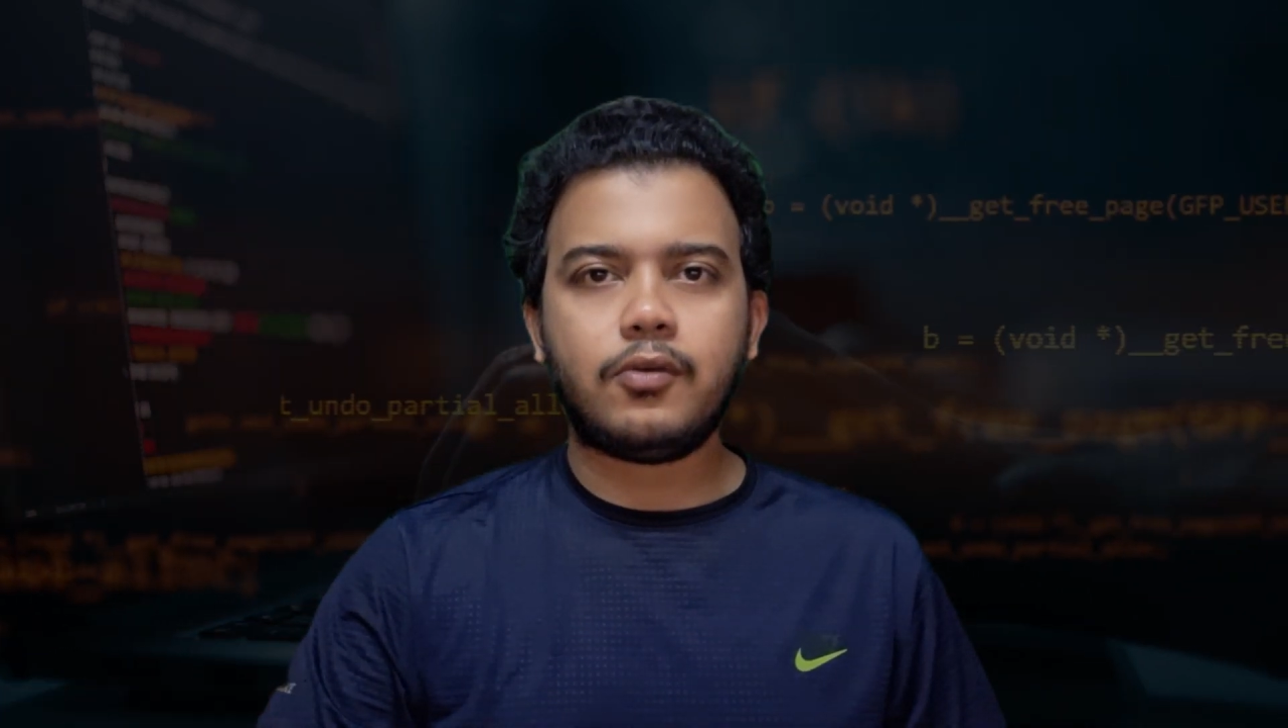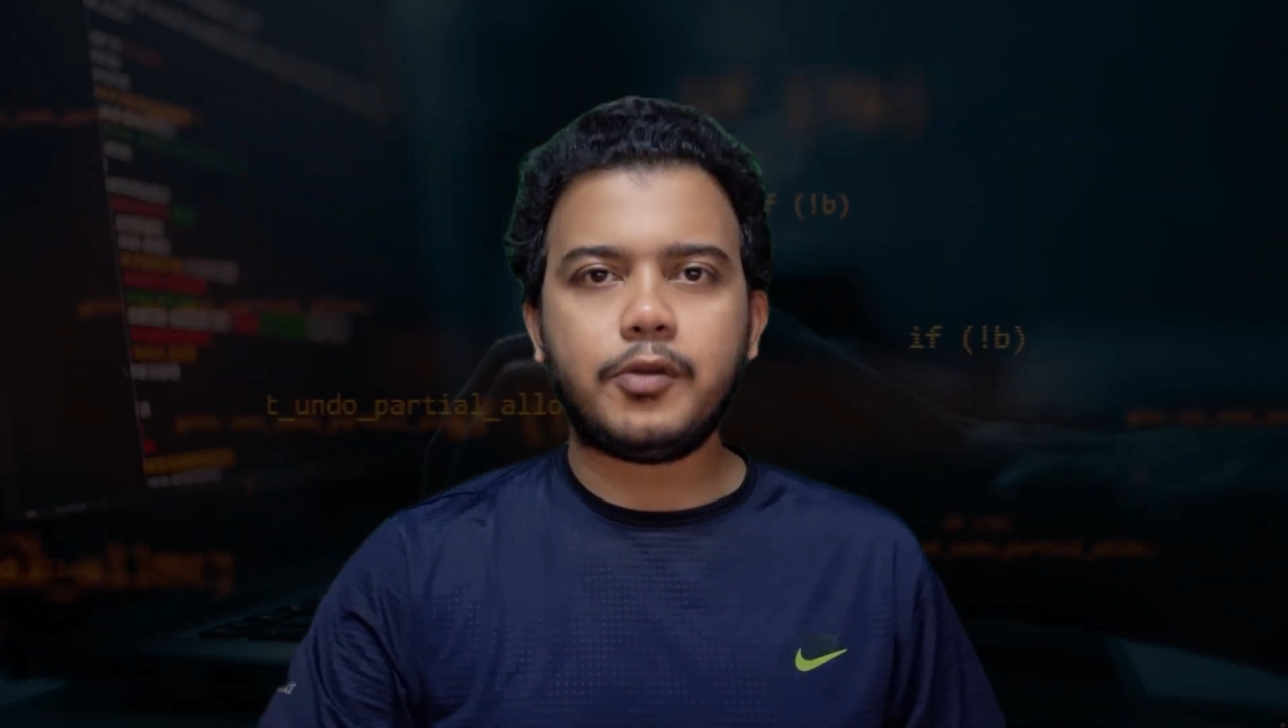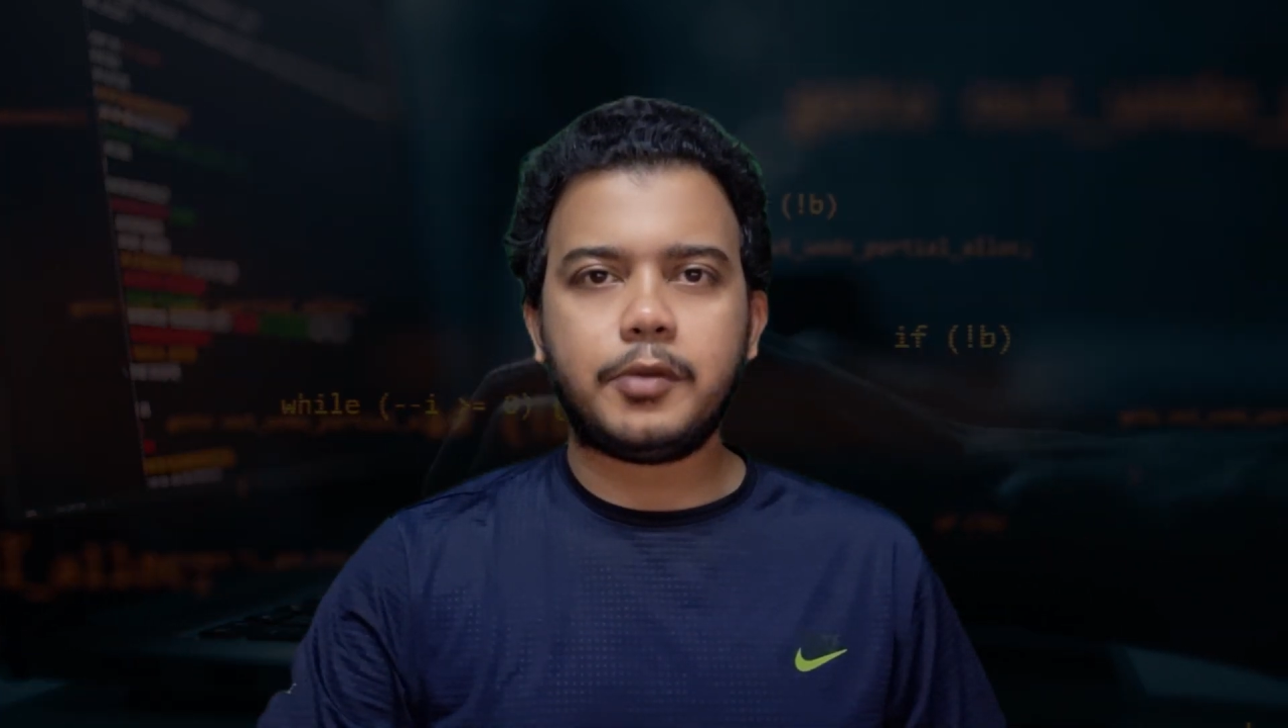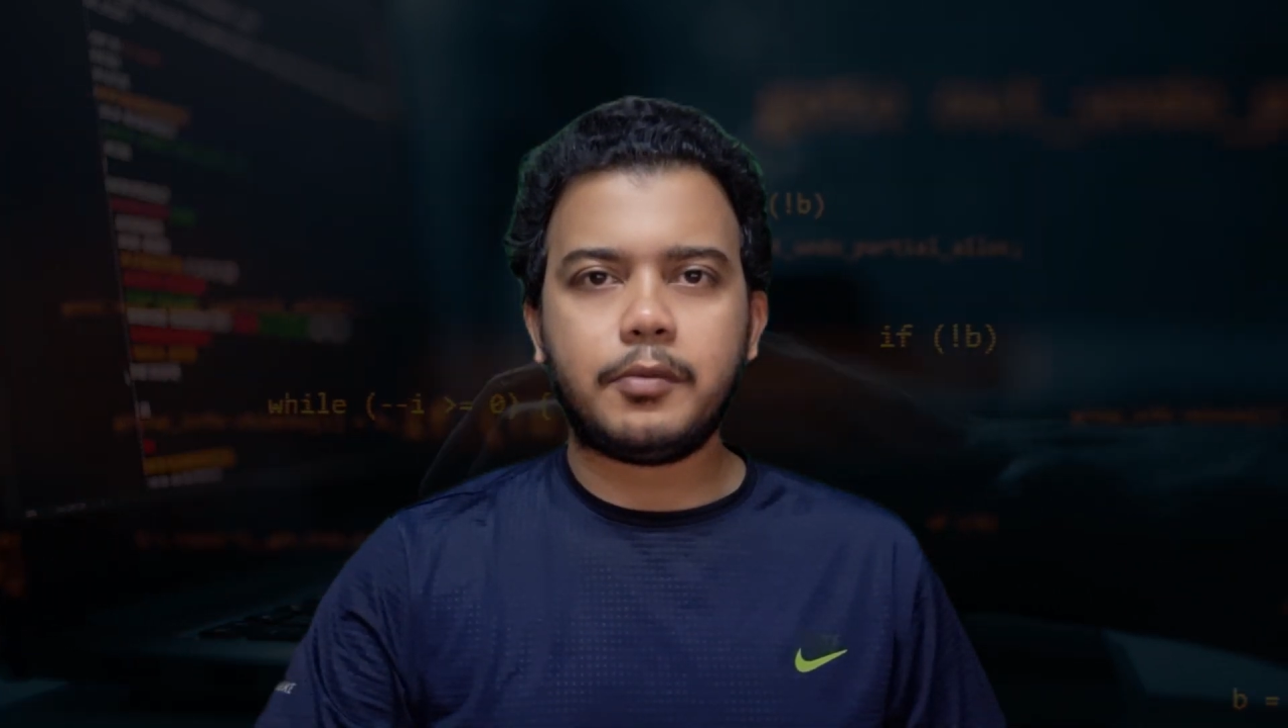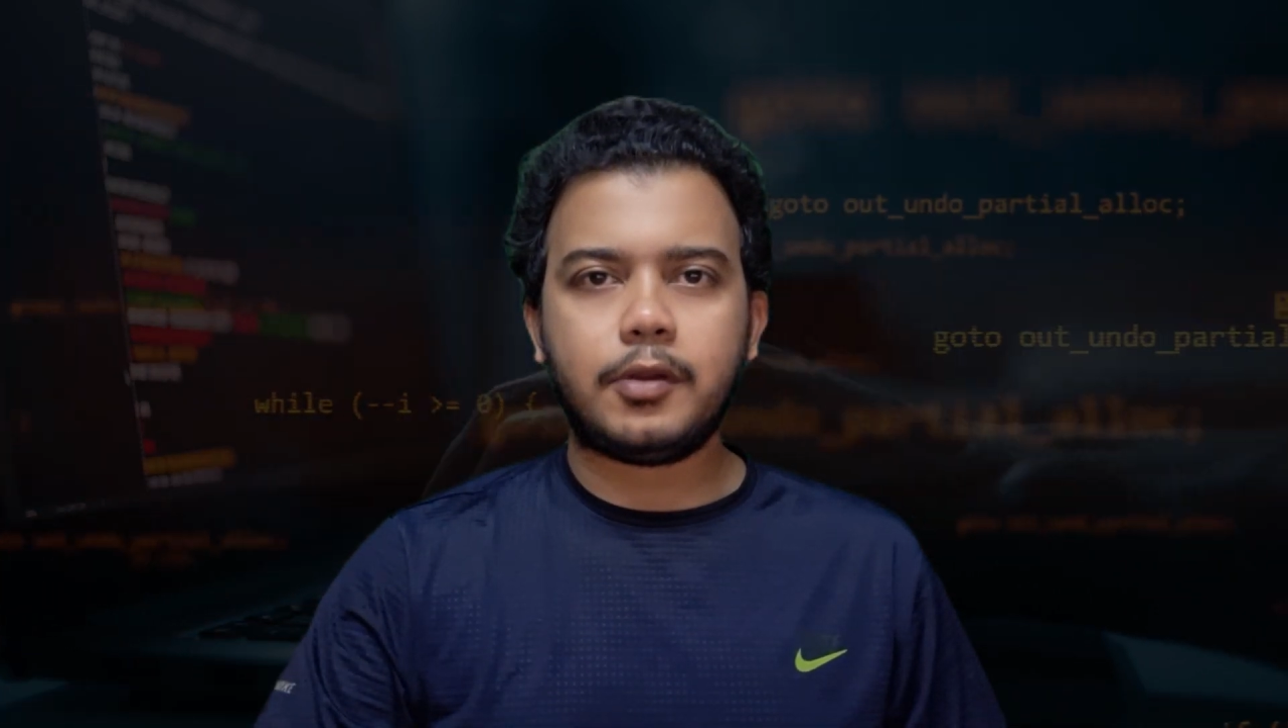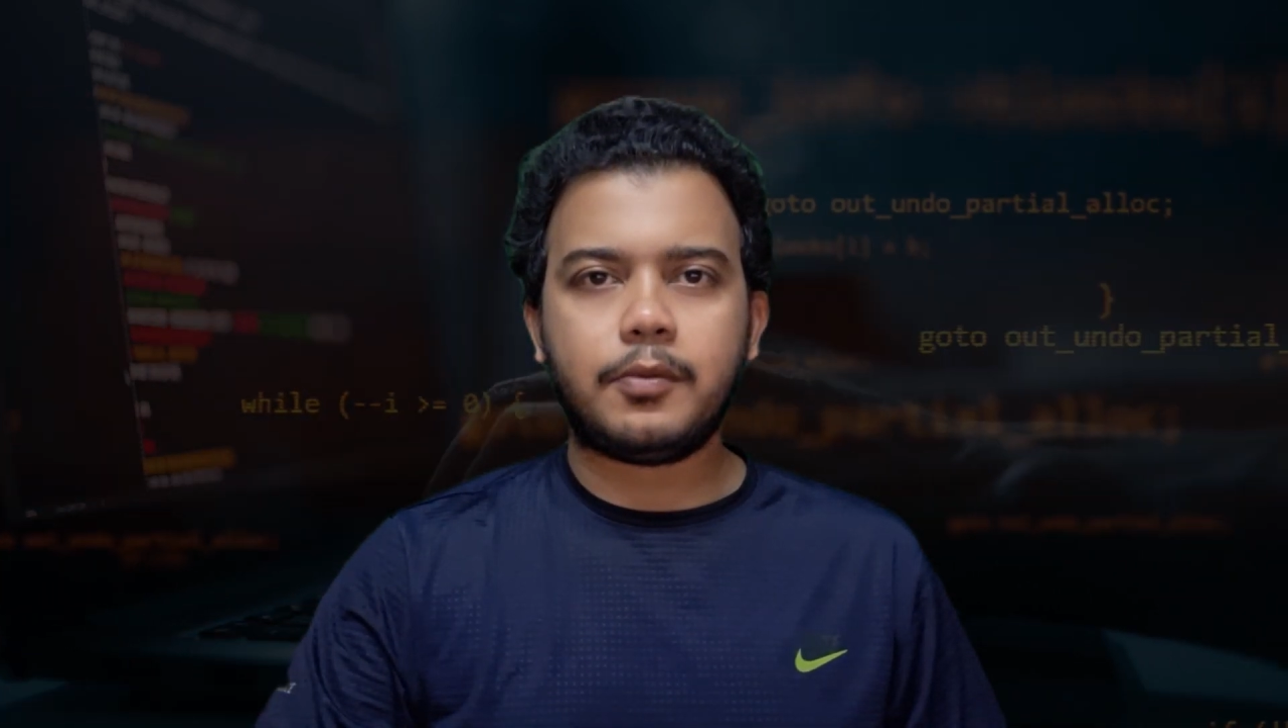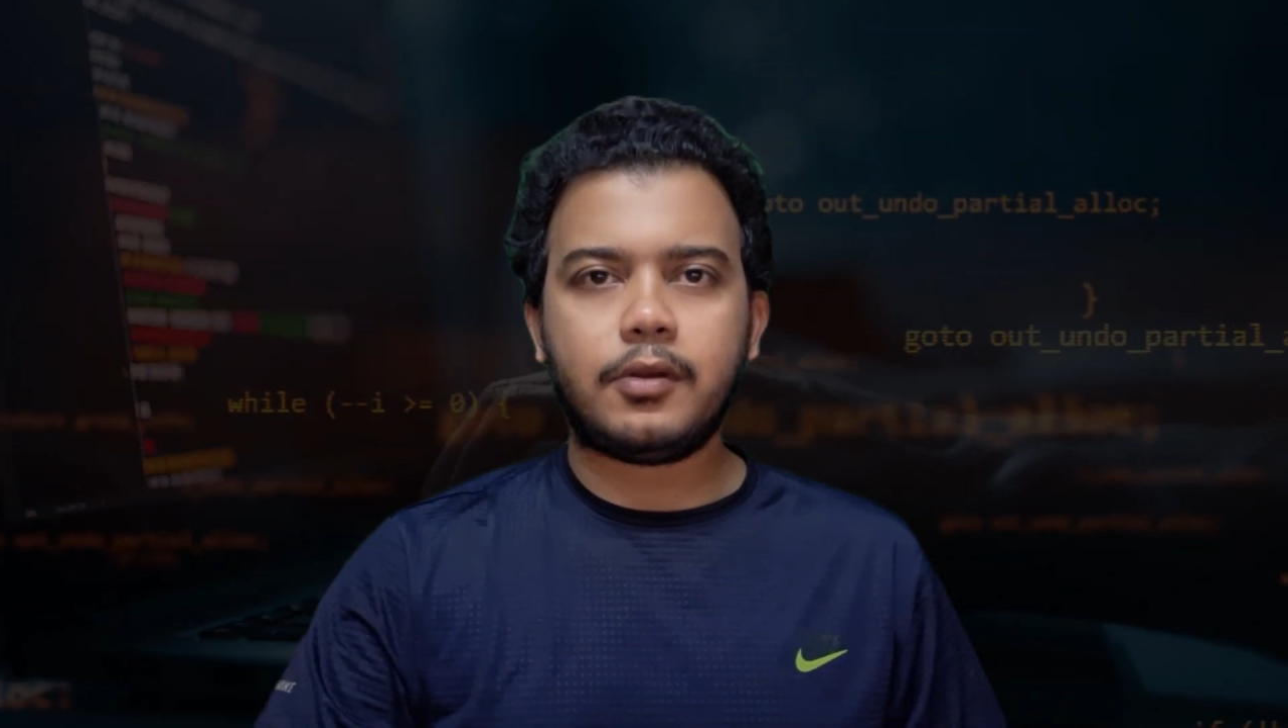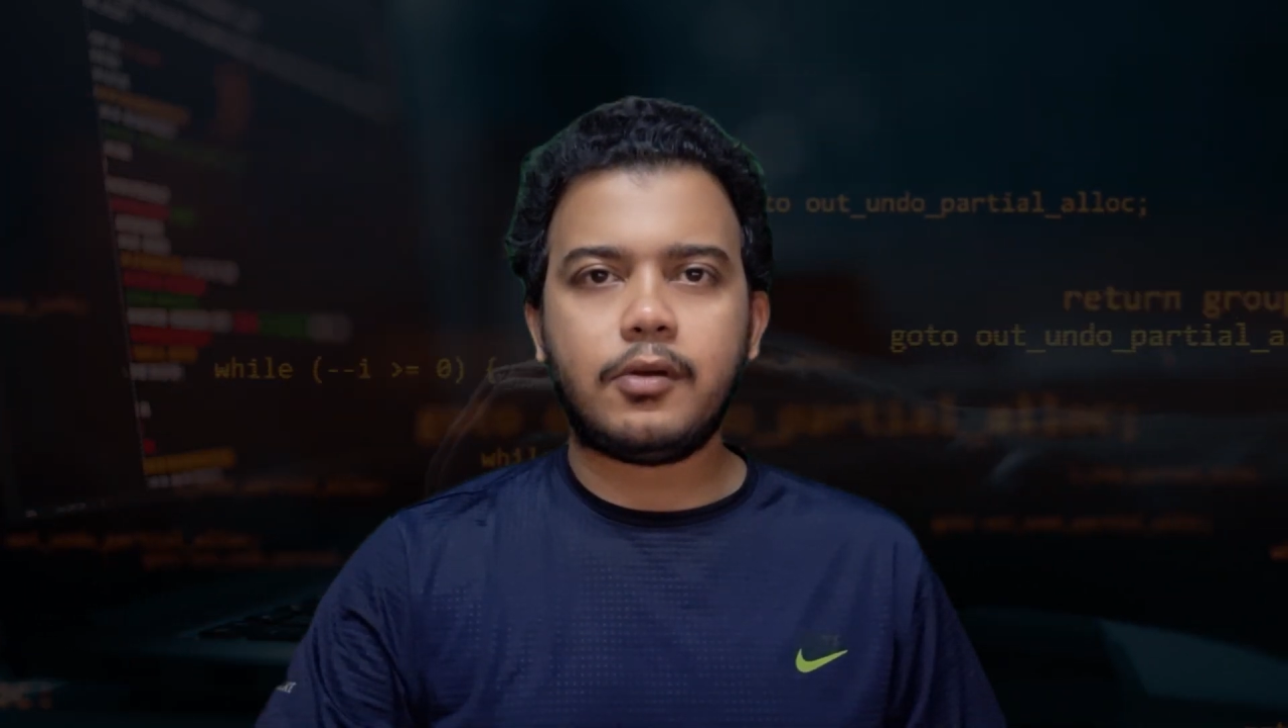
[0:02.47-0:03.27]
web developer